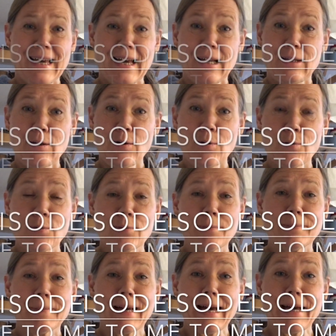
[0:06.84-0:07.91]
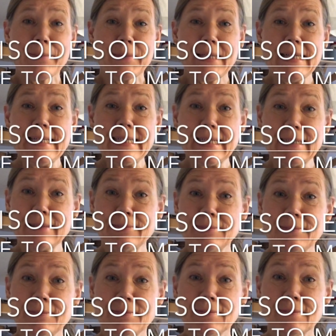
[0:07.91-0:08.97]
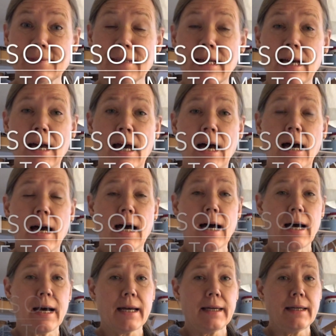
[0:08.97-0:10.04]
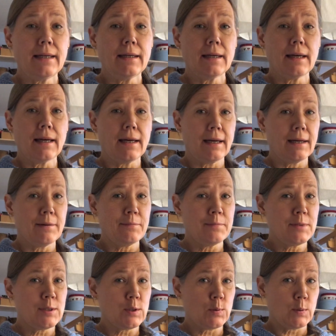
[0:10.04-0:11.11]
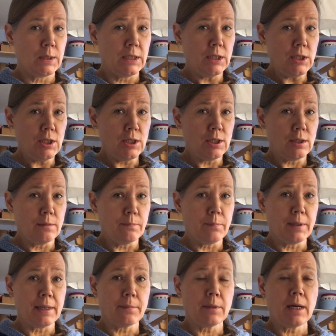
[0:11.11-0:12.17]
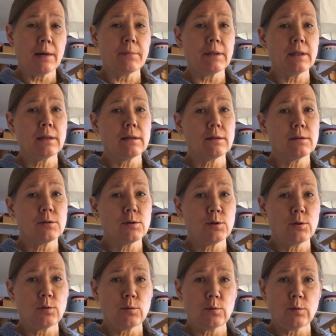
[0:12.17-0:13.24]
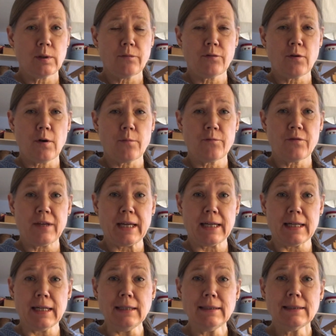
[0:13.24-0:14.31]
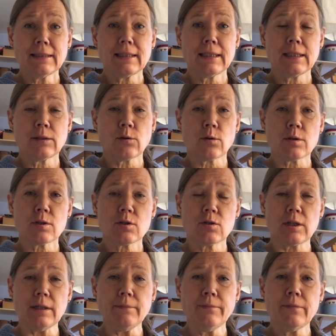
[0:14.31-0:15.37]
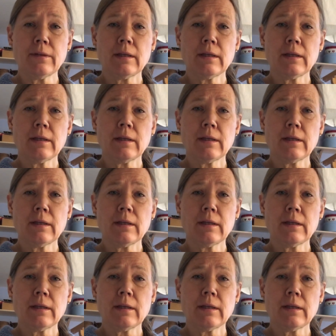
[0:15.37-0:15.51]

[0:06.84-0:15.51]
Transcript: Hello, I'm Ida. I am Swedish, but I'm coming to you from Vienna in Austria.